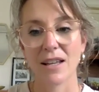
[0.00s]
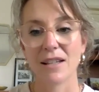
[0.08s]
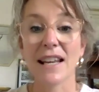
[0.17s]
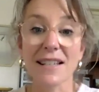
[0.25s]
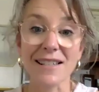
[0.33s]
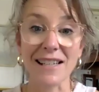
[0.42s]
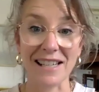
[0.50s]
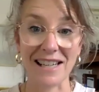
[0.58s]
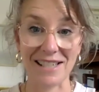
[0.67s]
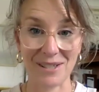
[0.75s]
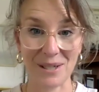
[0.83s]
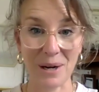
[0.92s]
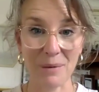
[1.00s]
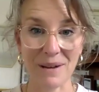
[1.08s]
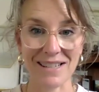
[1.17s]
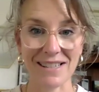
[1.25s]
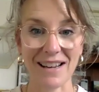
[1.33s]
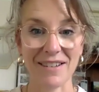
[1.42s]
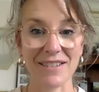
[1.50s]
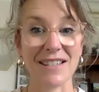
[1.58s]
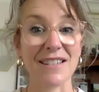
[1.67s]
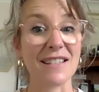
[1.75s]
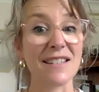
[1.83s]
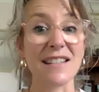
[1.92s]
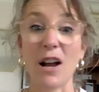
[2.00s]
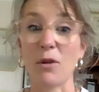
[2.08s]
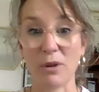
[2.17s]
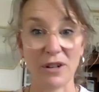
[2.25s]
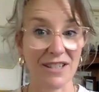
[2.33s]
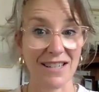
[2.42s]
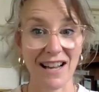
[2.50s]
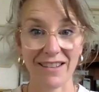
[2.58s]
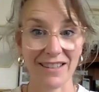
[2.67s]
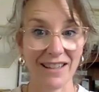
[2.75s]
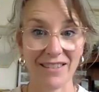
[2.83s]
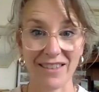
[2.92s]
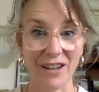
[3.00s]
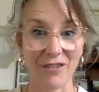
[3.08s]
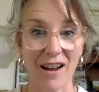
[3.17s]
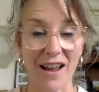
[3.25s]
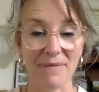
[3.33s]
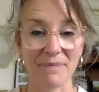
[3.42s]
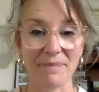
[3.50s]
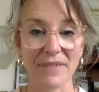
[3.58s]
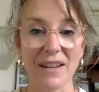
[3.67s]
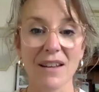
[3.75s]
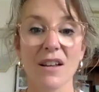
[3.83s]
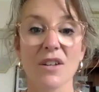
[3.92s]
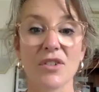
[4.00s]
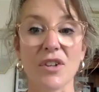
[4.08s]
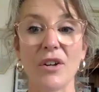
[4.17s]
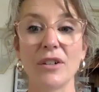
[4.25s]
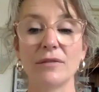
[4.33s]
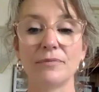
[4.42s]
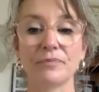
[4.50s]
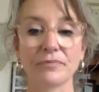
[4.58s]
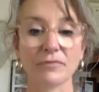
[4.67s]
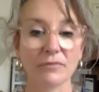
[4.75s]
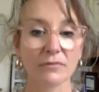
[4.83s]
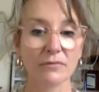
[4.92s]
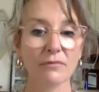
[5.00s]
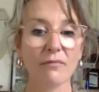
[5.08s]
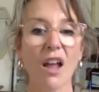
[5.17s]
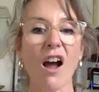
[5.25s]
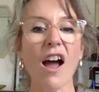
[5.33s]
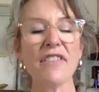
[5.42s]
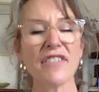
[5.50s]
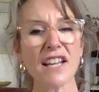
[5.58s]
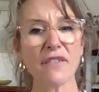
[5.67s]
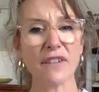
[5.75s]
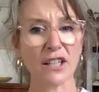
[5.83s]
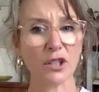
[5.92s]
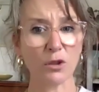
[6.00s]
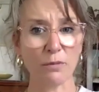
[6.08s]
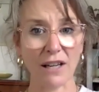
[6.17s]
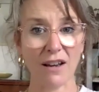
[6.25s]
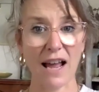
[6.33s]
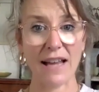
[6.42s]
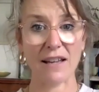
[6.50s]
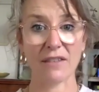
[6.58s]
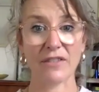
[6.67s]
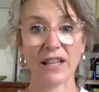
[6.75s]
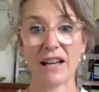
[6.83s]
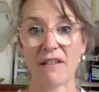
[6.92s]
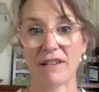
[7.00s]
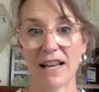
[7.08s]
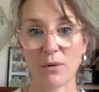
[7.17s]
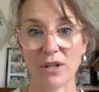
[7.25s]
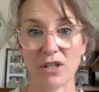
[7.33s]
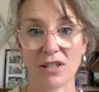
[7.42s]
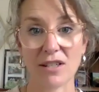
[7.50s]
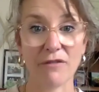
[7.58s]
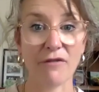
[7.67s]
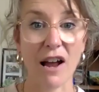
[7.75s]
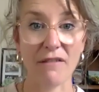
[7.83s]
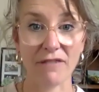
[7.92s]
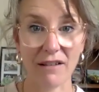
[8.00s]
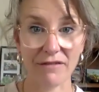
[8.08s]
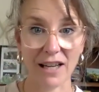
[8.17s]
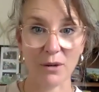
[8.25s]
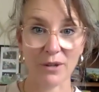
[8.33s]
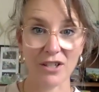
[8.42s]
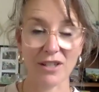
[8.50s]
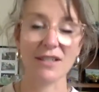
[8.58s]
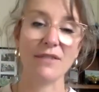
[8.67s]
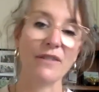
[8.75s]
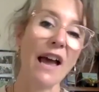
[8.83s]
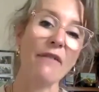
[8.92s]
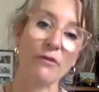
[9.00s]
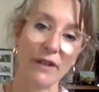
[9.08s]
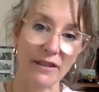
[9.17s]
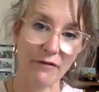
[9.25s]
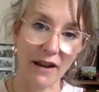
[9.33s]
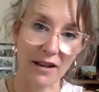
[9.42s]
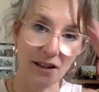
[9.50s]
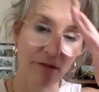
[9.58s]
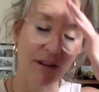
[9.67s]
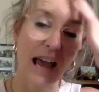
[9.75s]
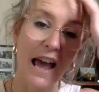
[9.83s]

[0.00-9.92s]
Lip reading: Next thing you need to know about sales is this sales personality thing, right? So I think of it a little bit like the love languages, the 5 love languages. If you haven't read if